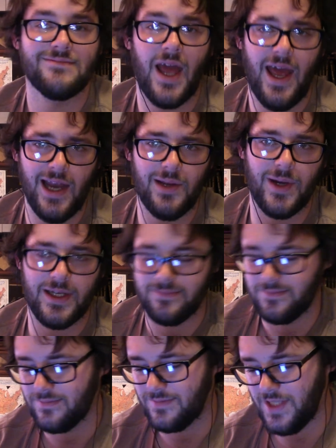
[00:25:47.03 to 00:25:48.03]
Anyway,
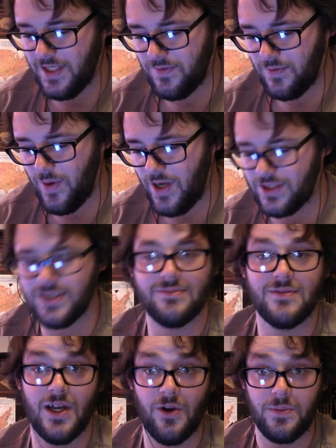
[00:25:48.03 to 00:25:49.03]
thanks for watching.
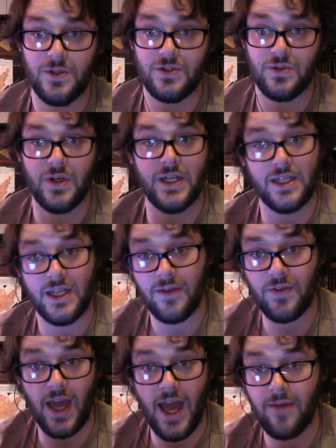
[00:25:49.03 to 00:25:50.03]
I hope you enjoyed. If
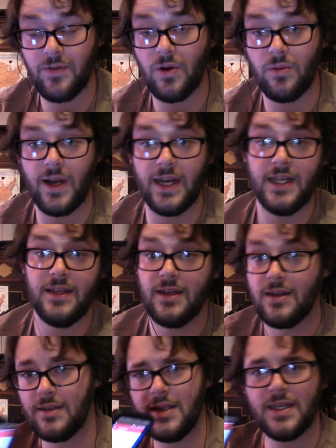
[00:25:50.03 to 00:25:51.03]
you haven't already,
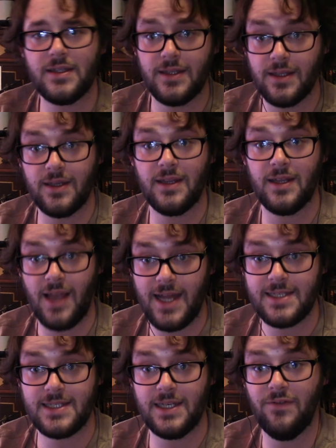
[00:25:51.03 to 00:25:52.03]
click the
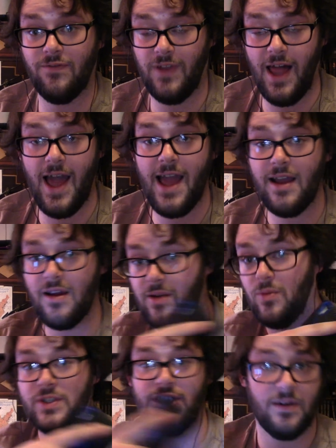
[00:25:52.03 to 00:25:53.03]
Gadsden flag on
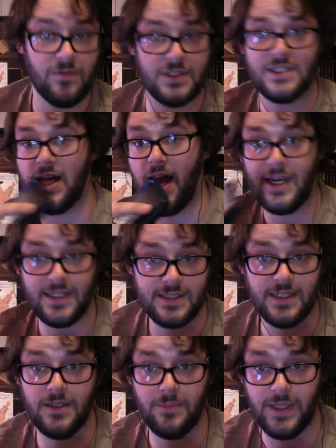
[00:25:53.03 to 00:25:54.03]
whichever side it's
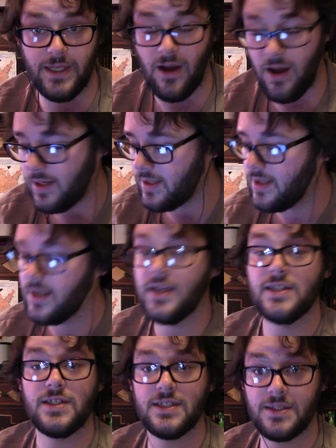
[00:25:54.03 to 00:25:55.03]
going to be on
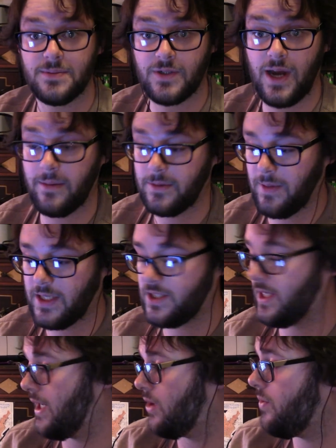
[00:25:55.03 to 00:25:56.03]
to subscribe to my
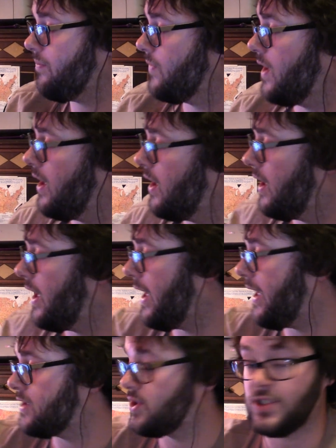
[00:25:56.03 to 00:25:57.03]
channel
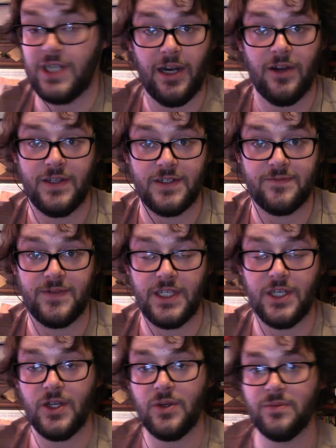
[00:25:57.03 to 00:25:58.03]
and share this
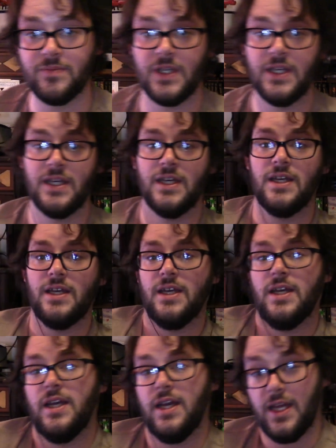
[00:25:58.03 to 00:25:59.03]
video
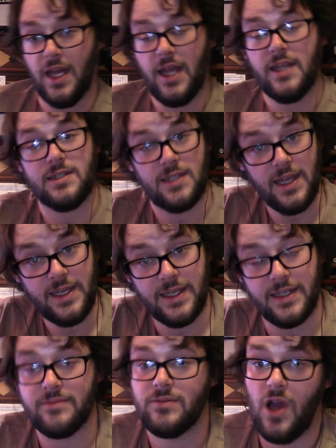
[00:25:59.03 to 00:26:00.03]
and like
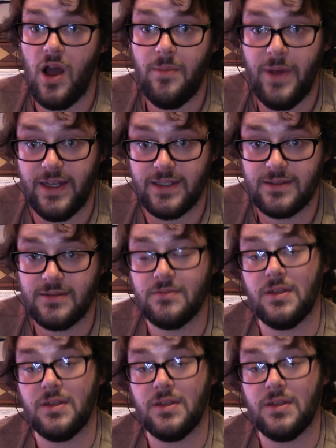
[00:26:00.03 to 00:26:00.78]
it, comment.